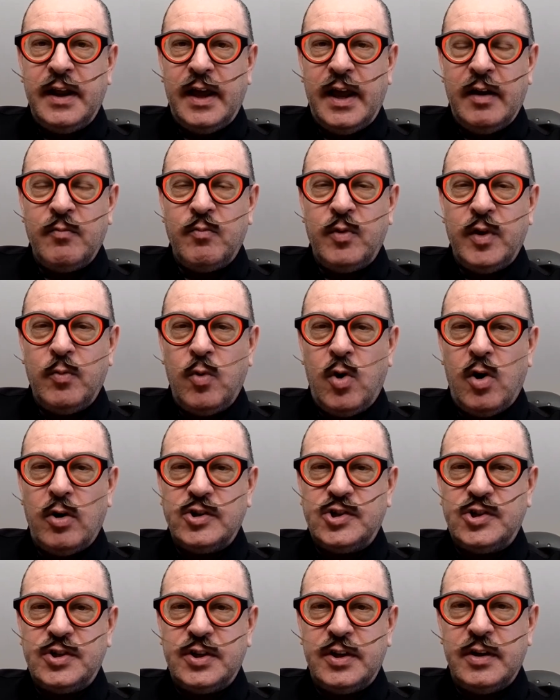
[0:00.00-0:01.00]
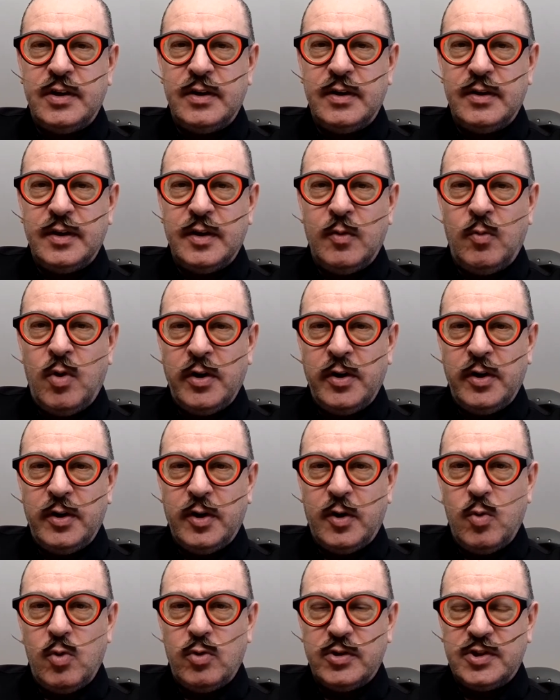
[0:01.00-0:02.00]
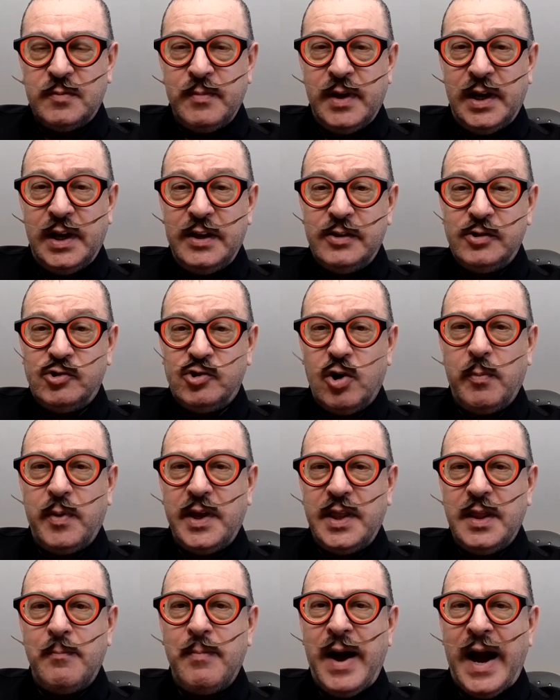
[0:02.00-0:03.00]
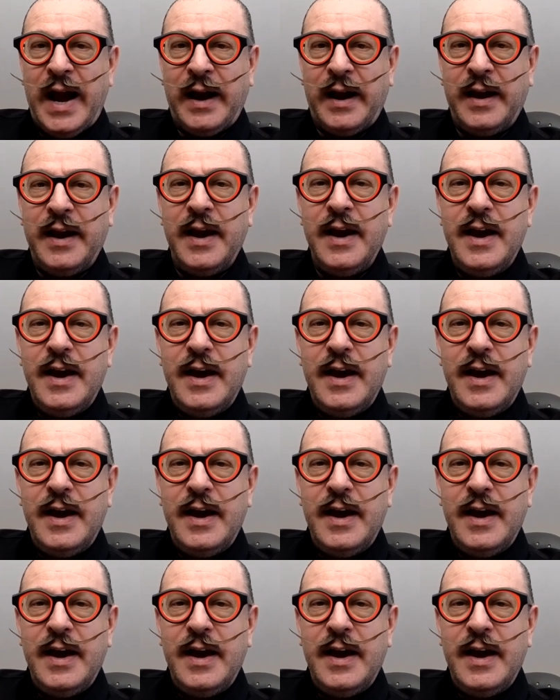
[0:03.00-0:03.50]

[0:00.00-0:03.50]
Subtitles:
and we watched the £1.25 million drop in the bank.